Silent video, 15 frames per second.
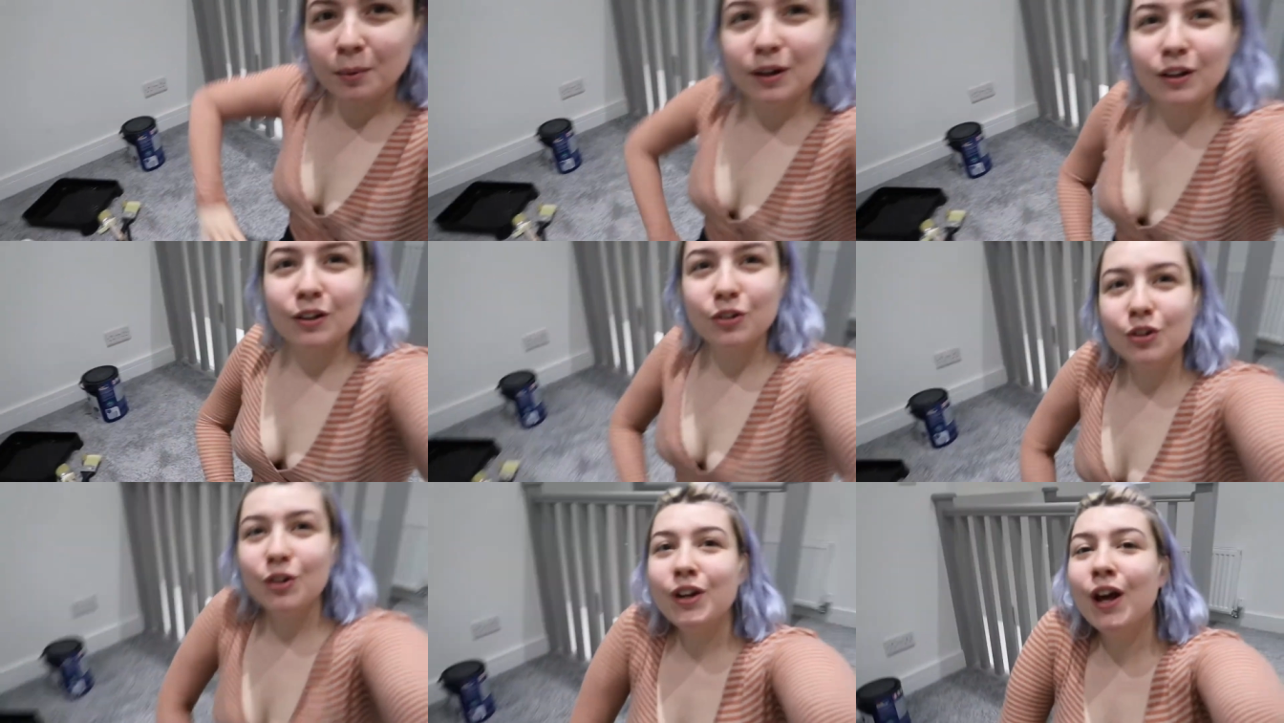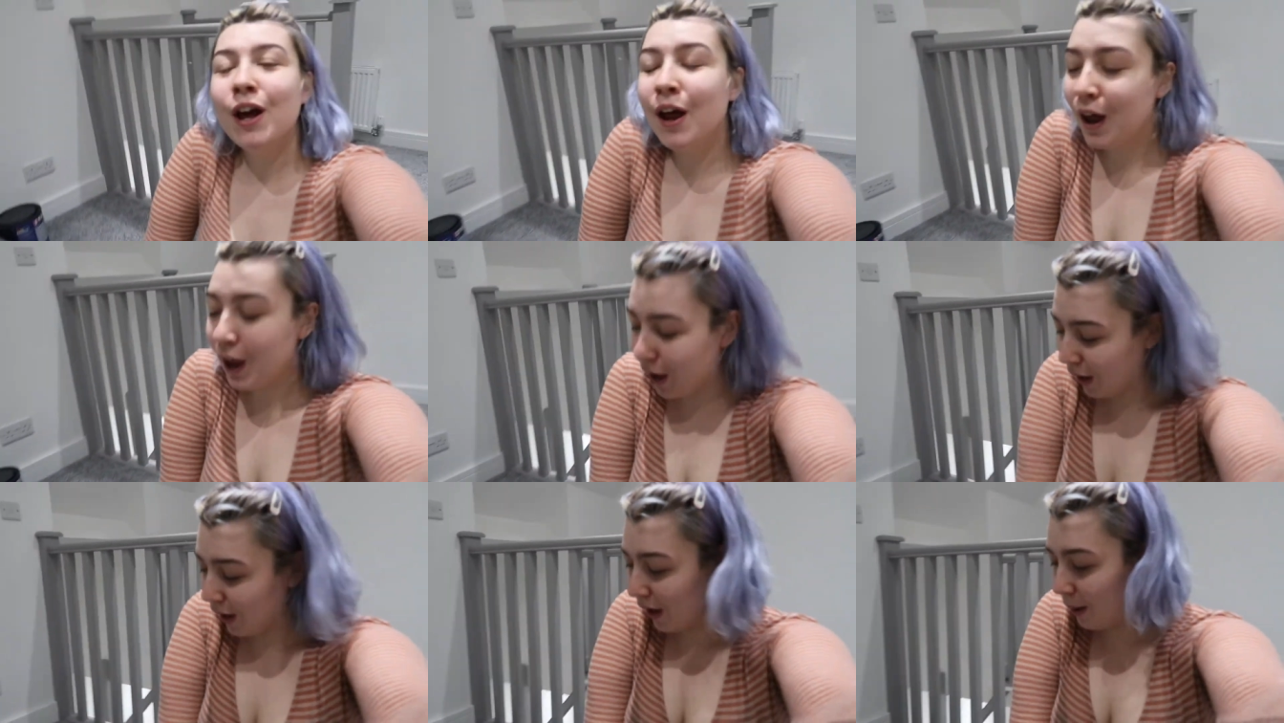work done.
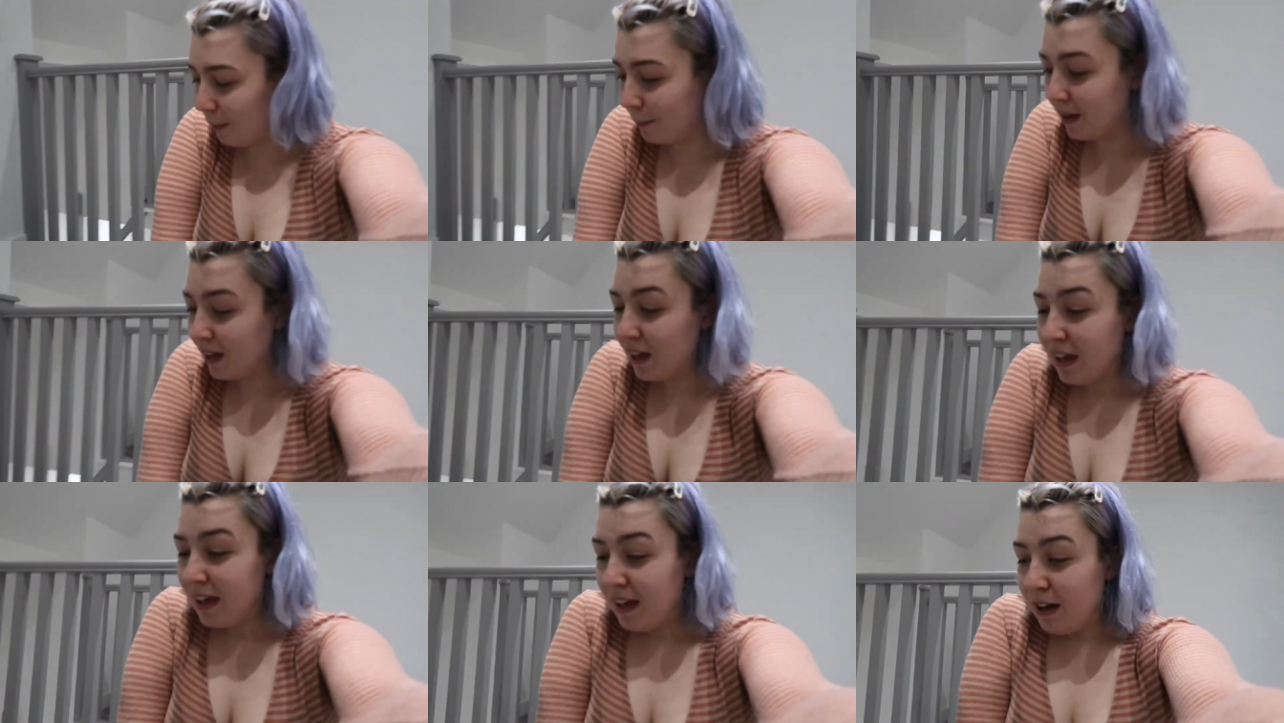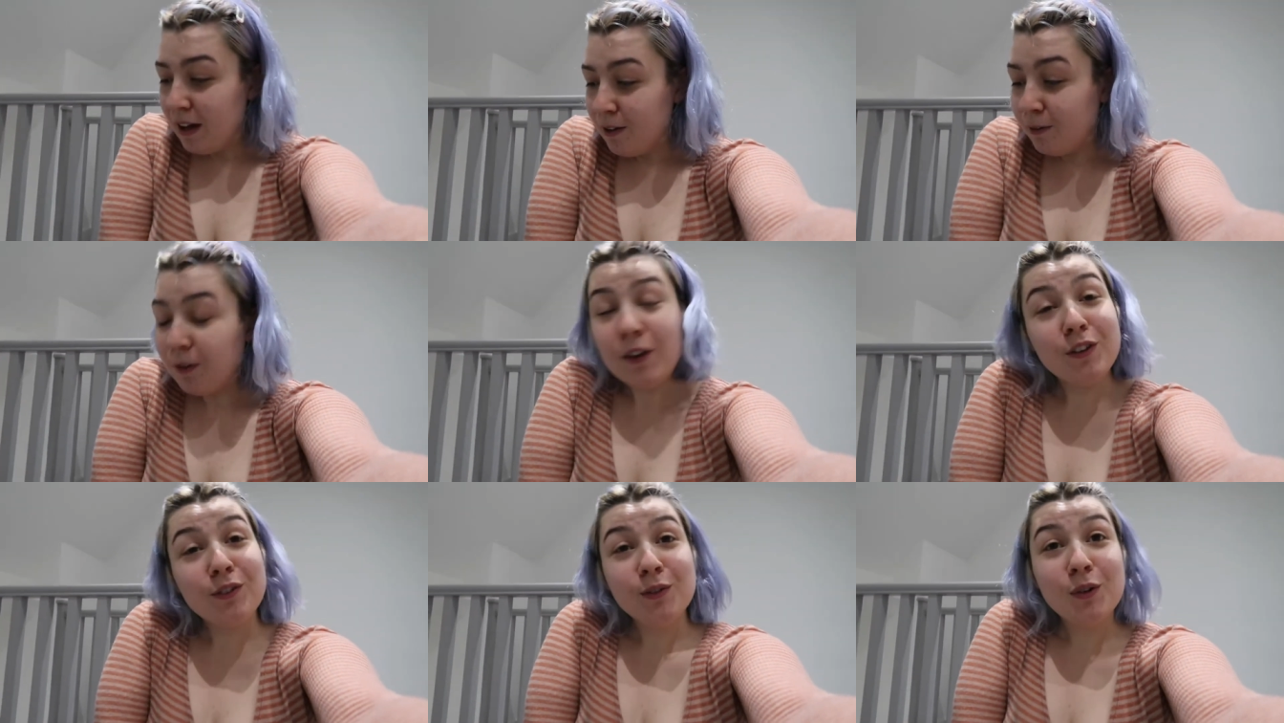Um,
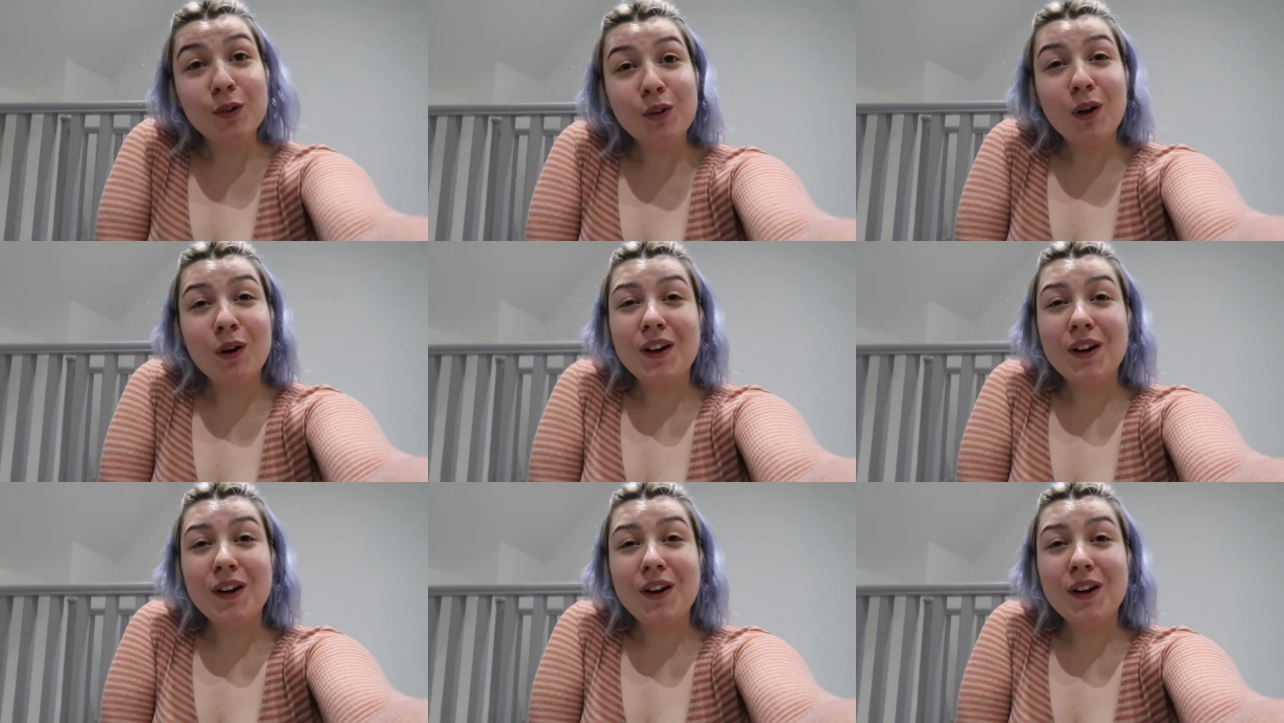first of all,